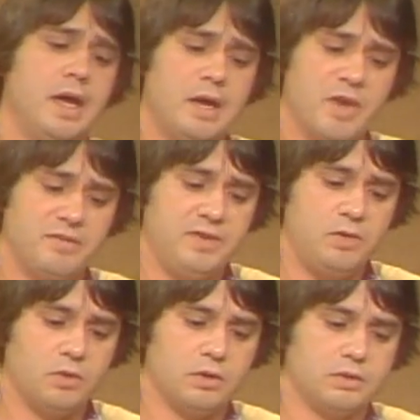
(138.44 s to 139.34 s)
And my feet
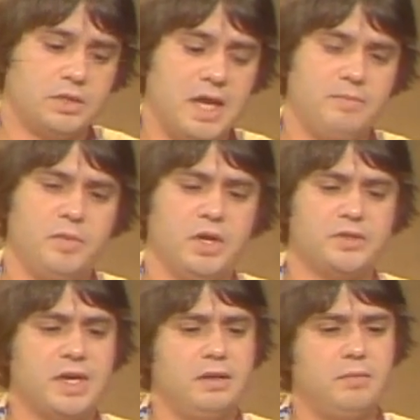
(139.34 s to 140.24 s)
were taped
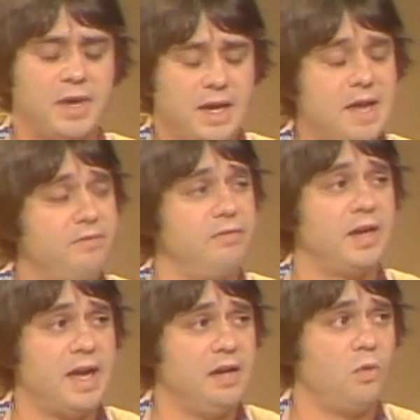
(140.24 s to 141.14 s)
because about half of it
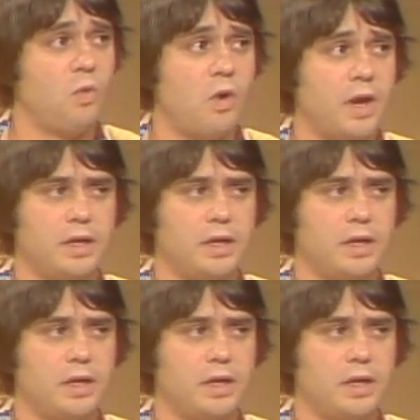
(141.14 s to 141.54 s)
I had to walk,